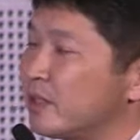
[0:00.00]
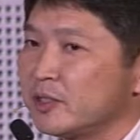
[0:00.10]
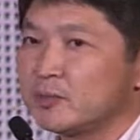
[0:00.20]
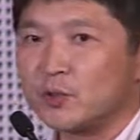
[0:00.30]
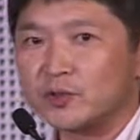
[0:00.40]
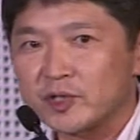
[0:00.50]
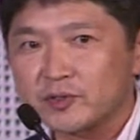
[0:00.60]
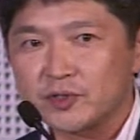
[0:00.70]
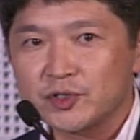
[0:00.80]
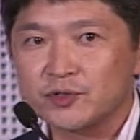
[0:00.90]

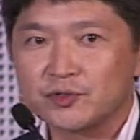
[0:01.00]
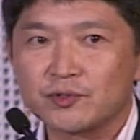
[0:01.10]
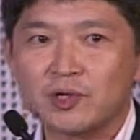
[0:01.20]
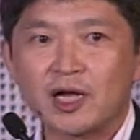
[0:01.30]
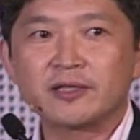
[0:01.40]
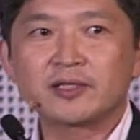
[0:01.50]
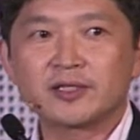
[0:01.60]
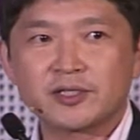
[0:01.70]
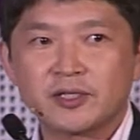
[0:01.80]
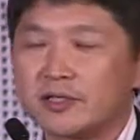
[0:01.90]
important issue to
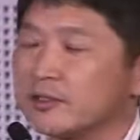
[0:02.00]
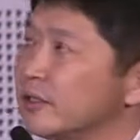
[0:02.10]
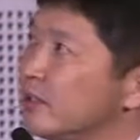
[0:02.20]
understand